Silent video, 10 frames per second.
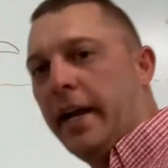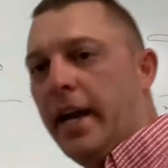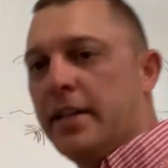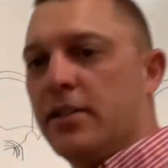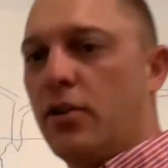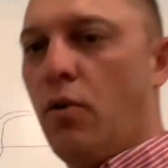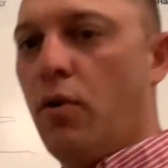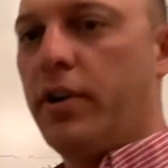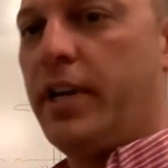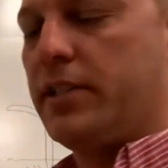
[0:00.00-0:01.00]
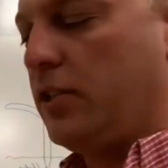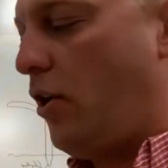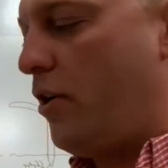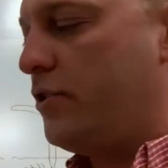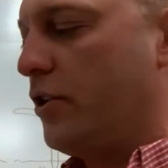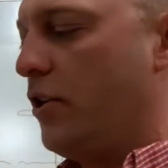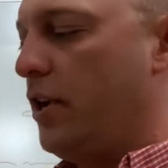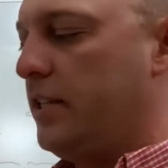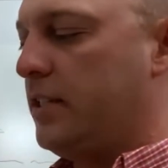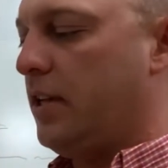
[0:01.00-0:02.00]
as the corn gets
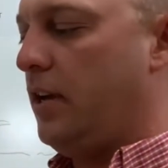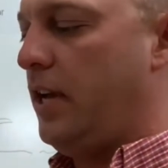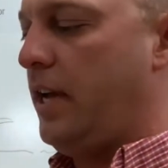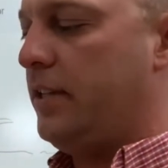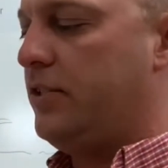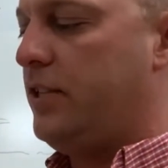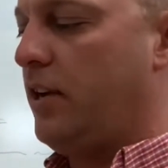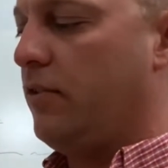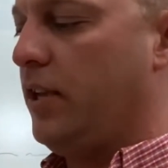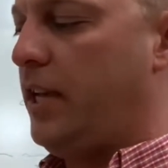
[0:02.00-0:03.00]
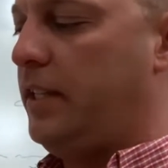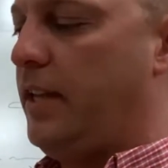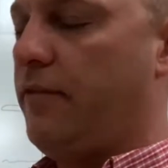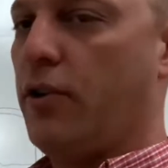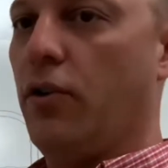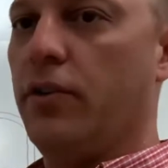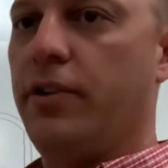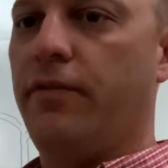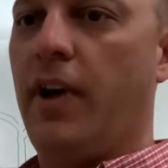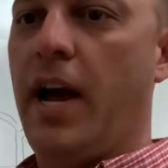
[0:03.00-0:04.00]
larger, it's generally difficult
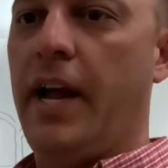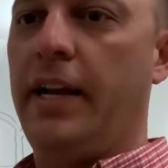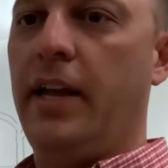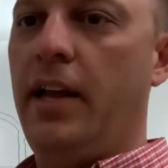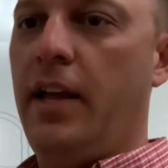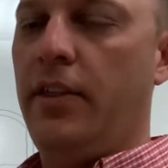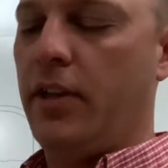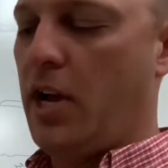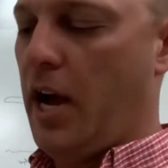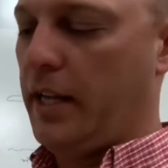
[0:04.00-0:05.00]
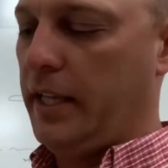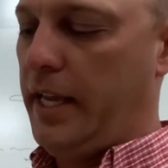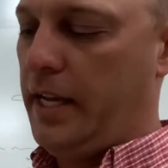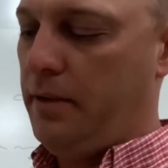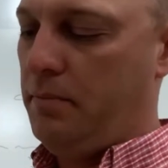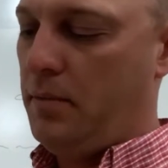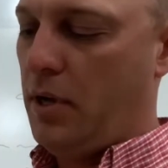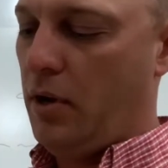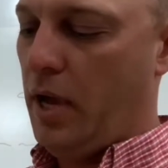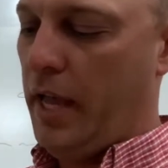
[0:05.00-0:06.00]
to find the cotyledon
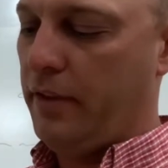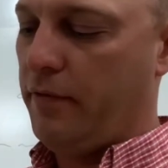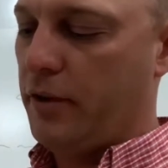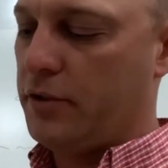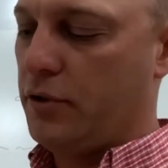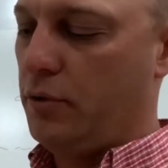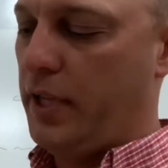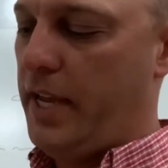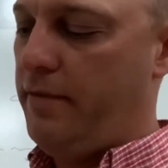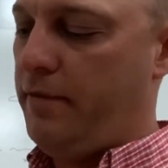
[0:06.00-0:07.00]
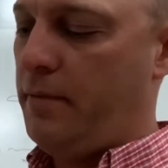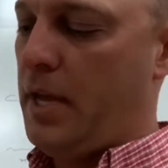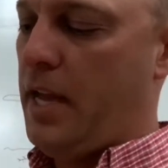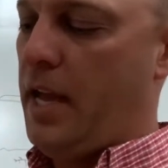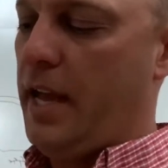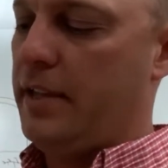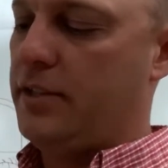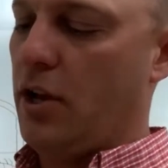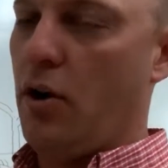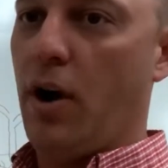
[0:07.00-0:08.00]
and the first true leaf. And
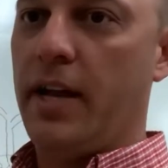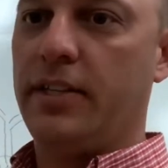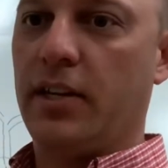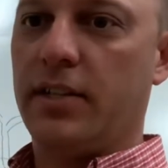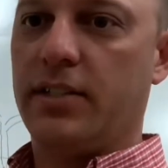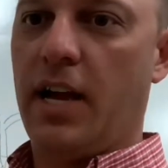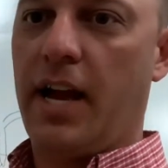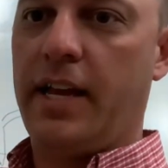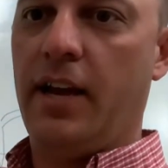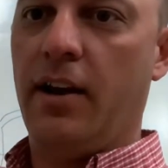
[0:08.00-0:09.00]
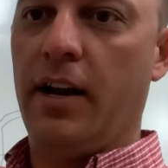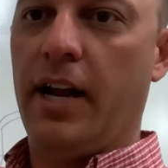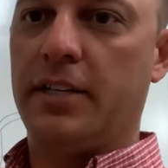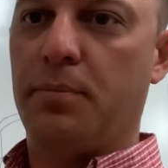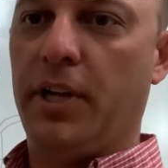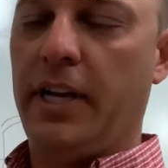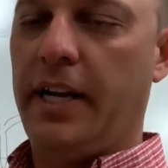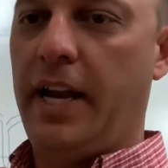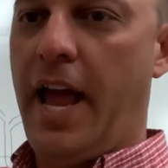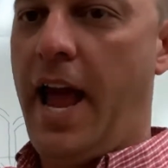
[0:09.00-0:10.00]
so I took a stalk here and I split it
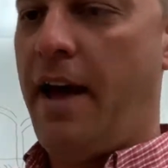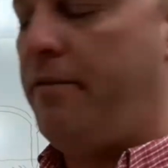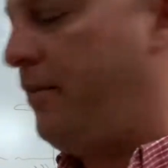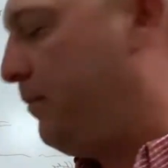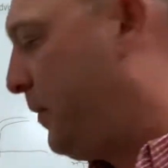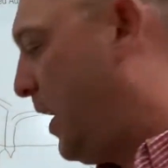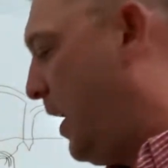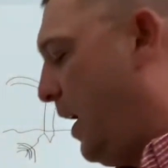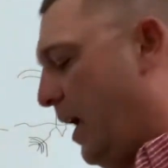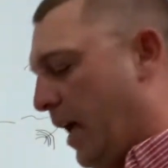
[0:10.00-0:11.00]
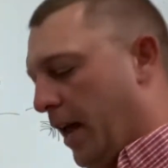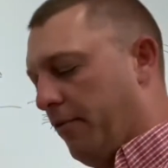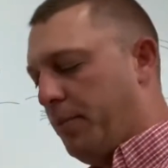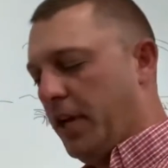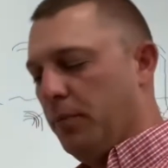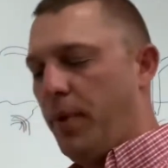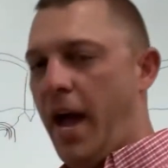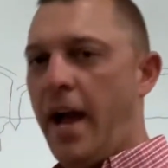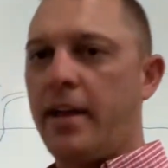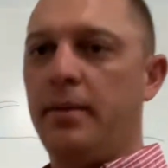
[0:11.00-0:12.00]
in half, and I've peeled
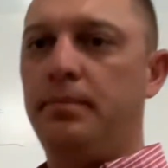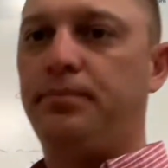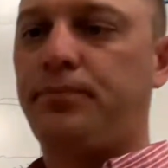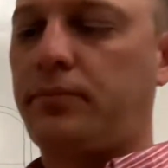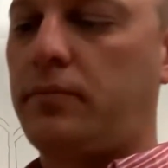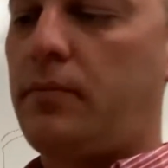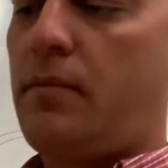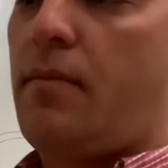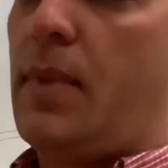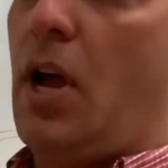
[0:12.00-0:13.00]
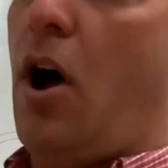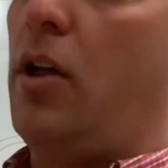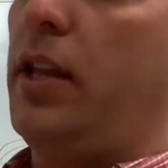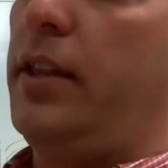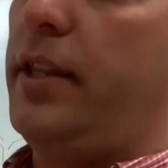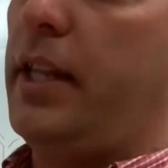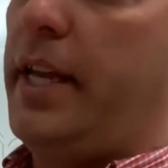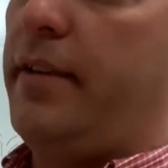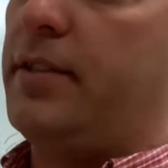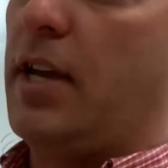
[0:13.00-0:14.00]
back all of the
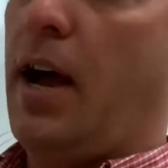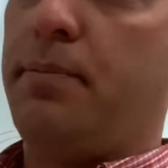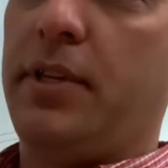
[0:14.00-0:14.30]
leaves up to